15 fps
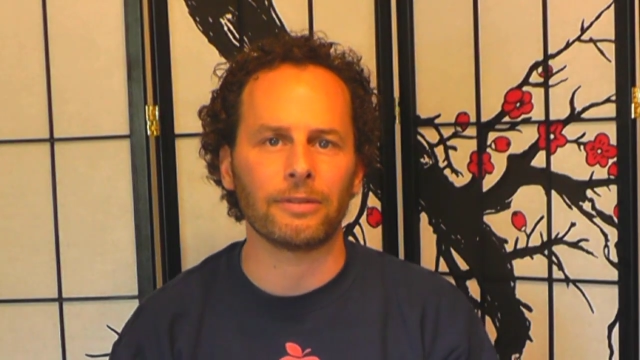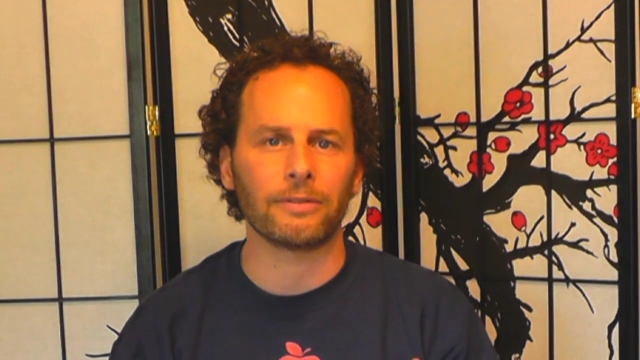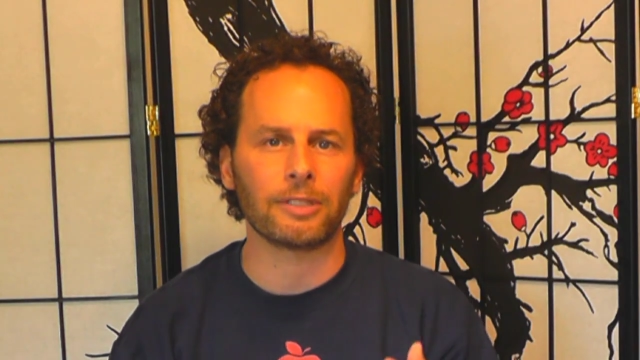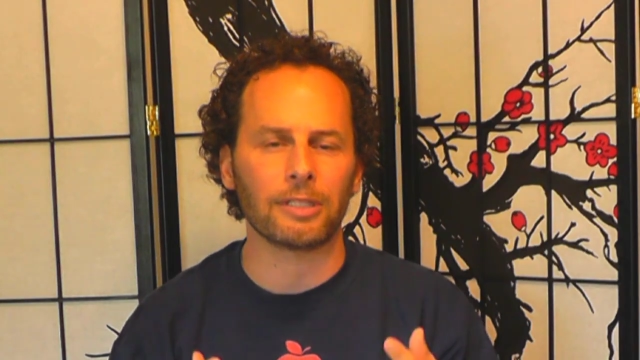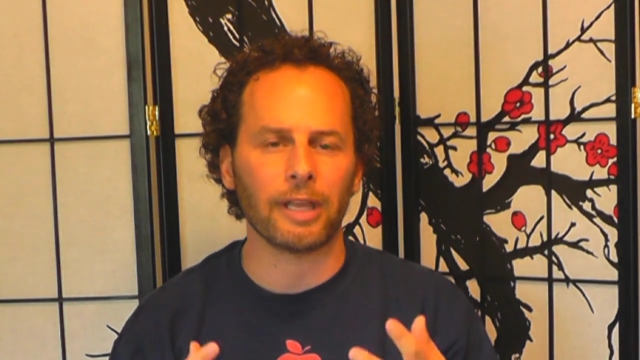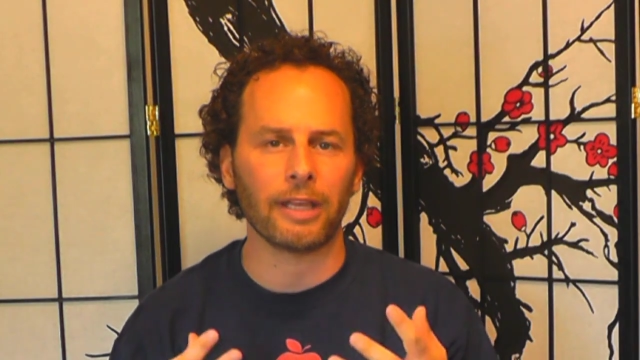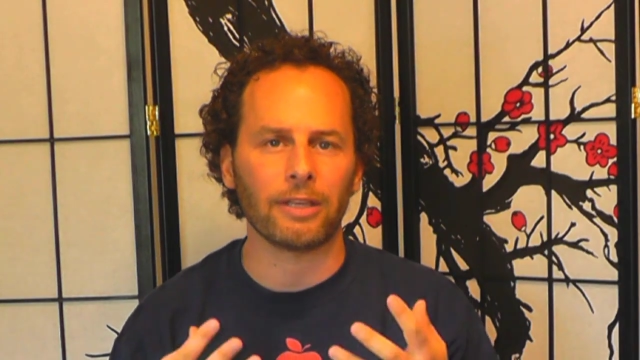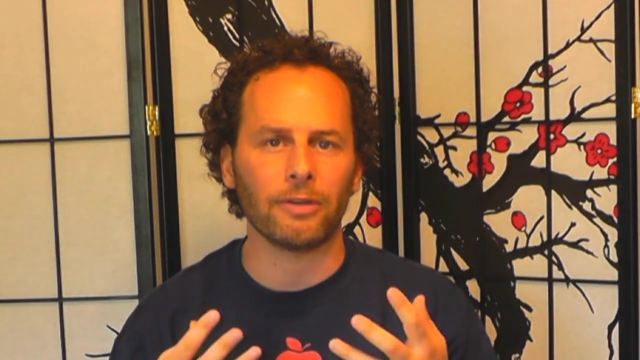
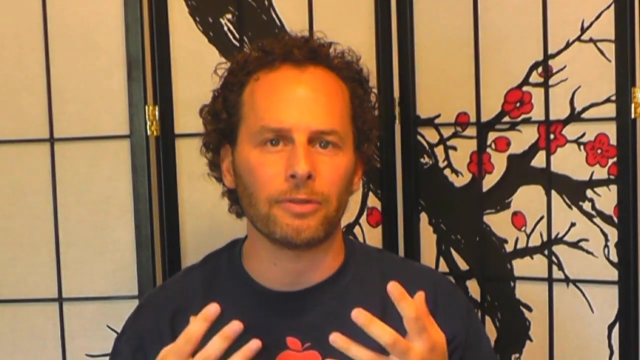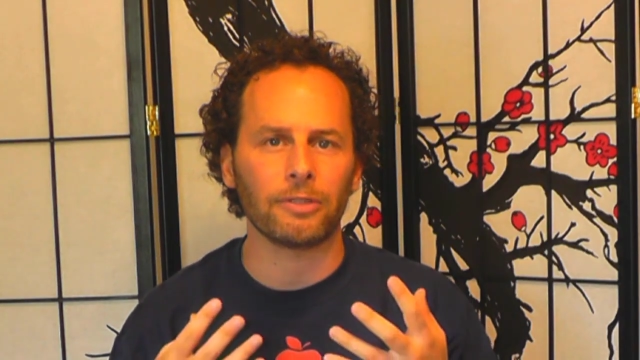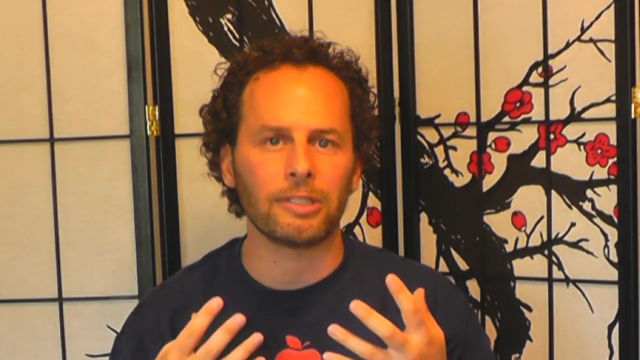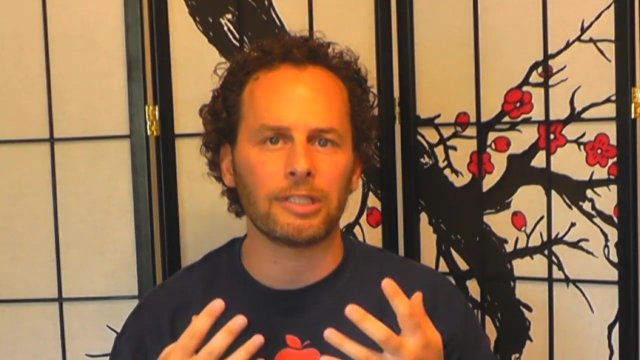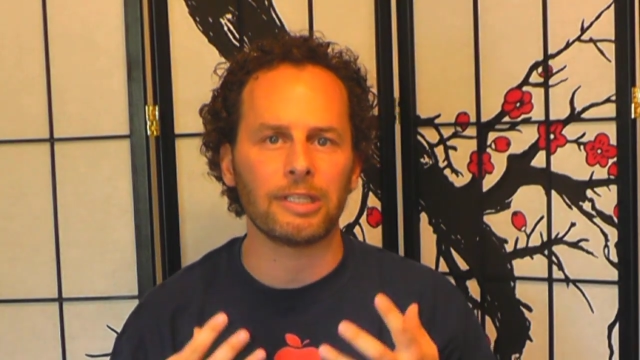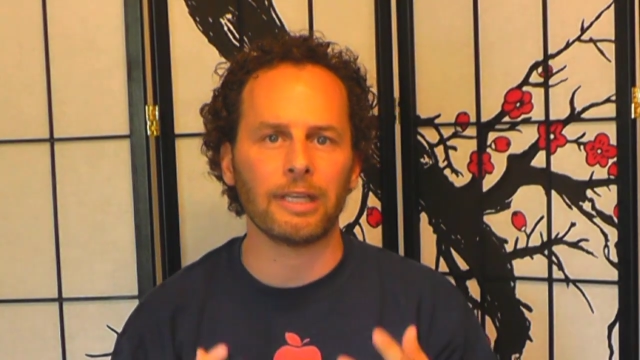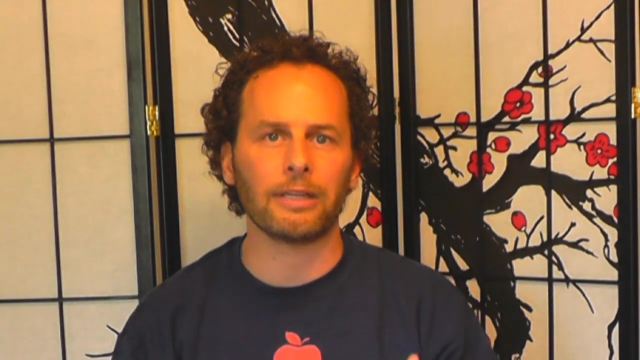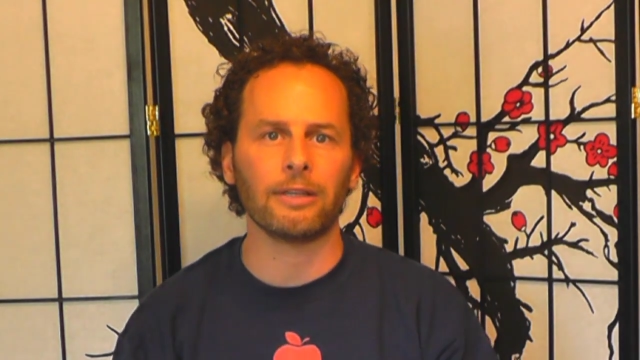It's like you're
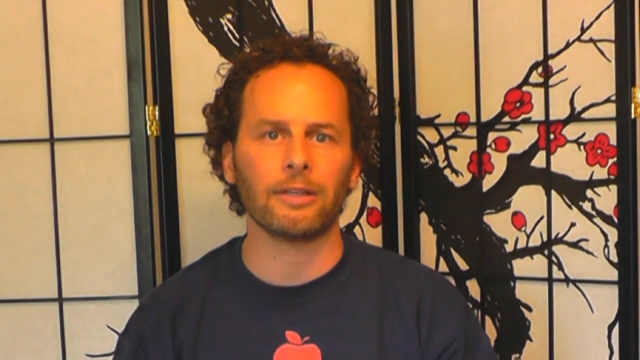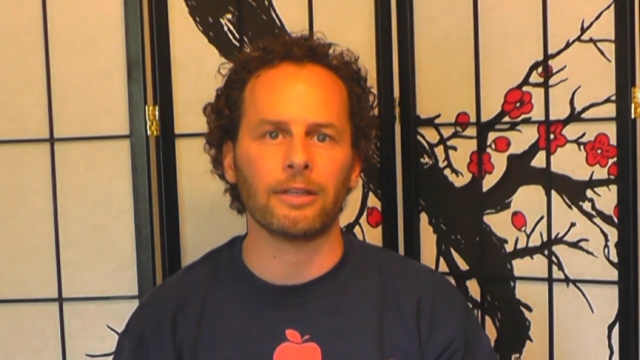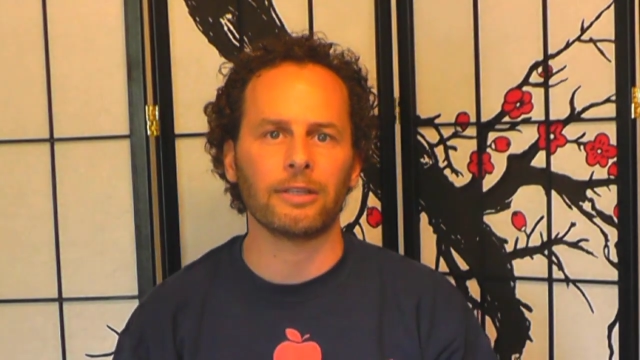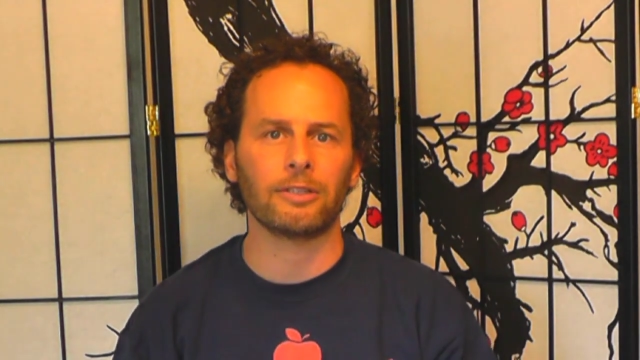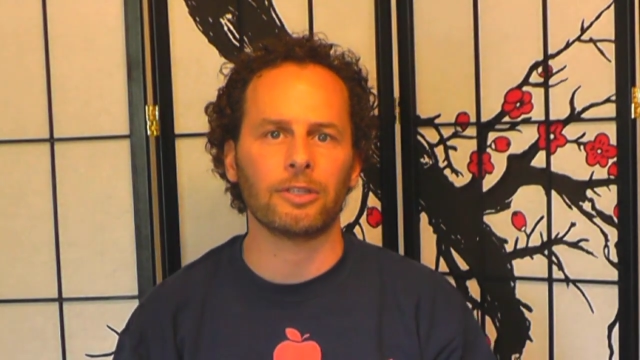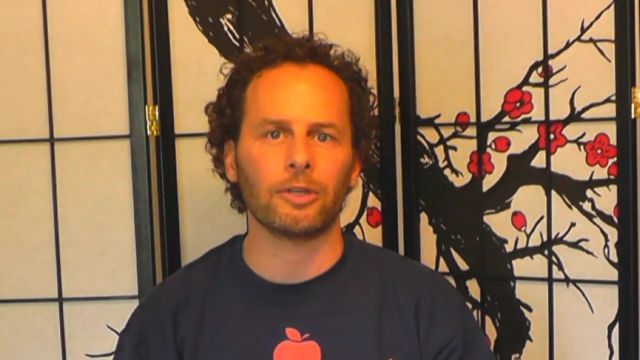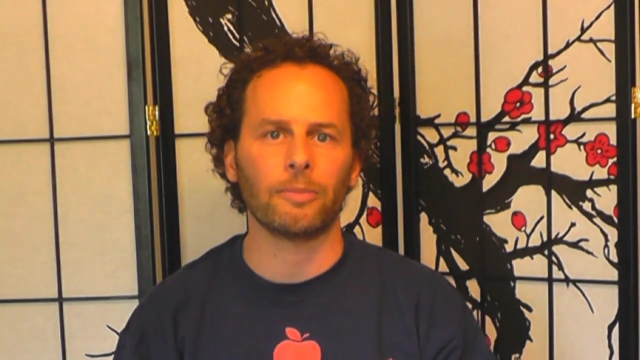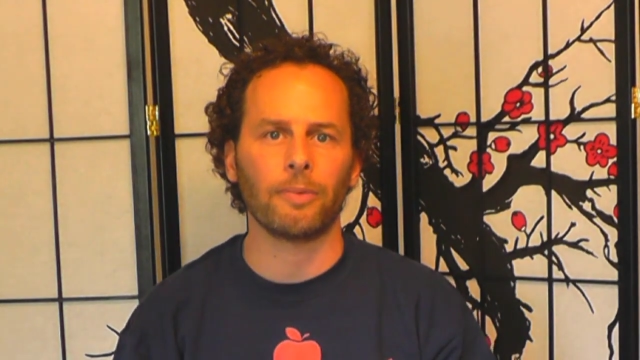
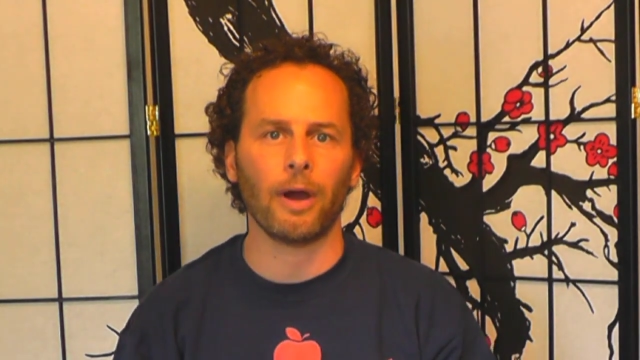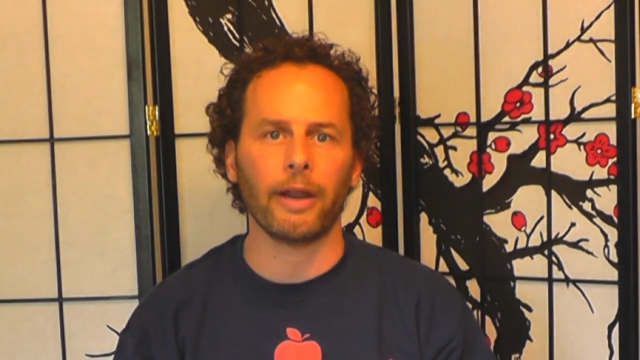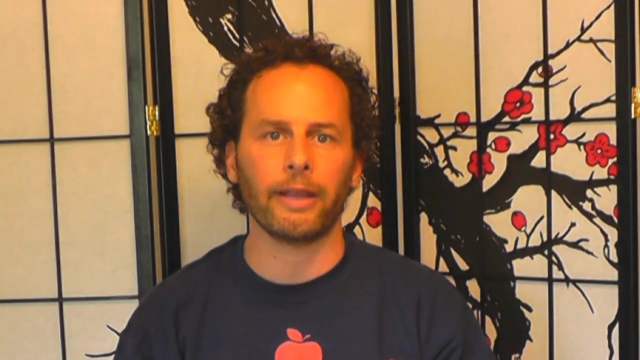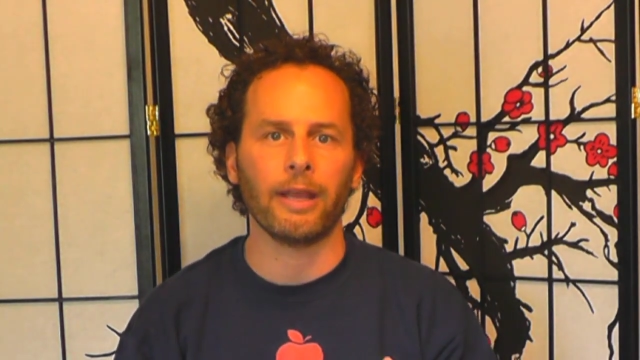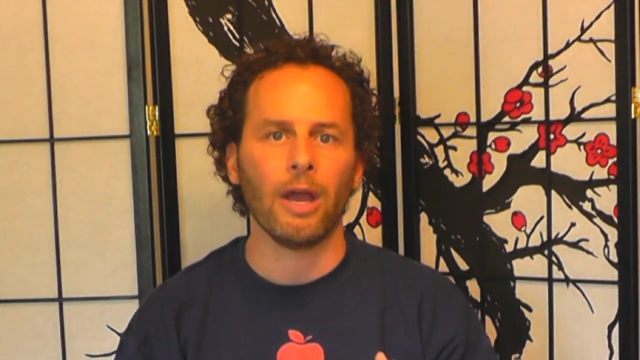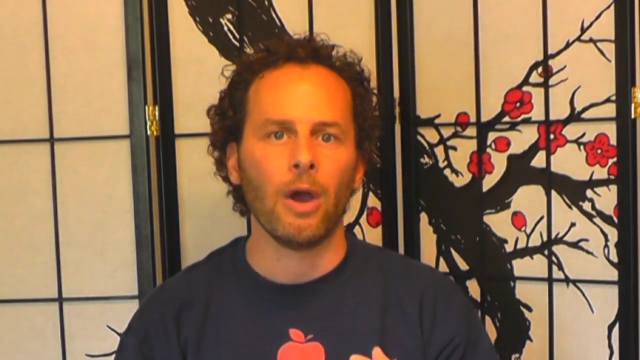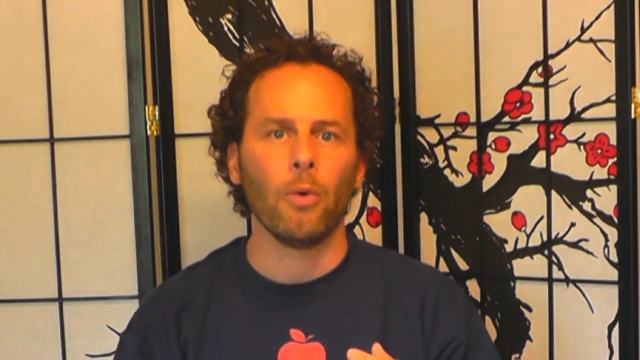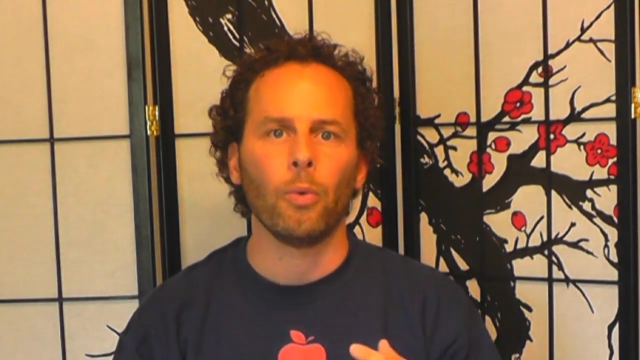signaling to your
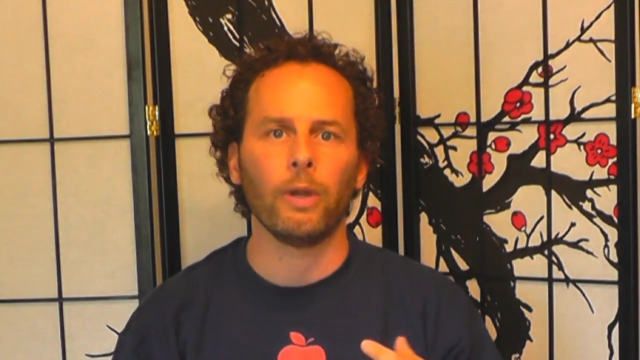body,